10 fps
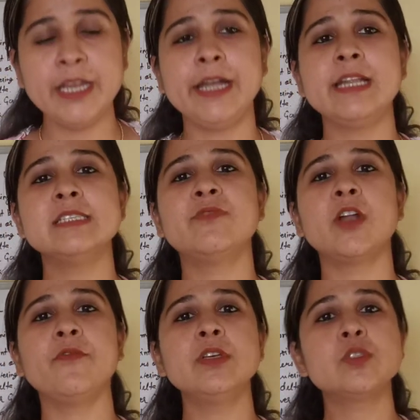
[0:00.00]
It is one
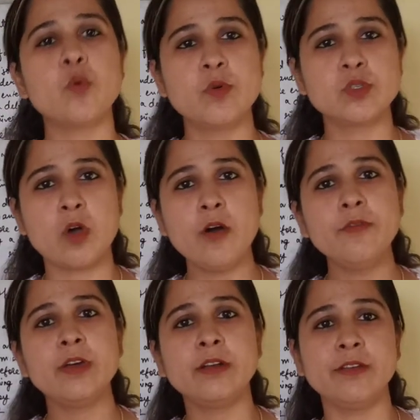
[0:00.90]
of the source
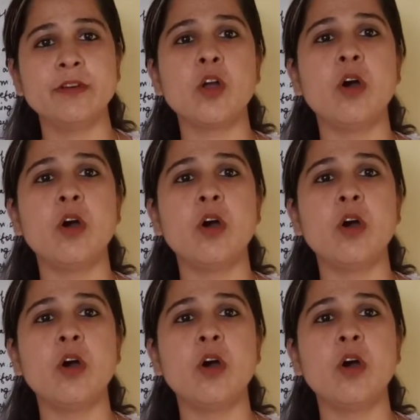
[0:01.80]
of river.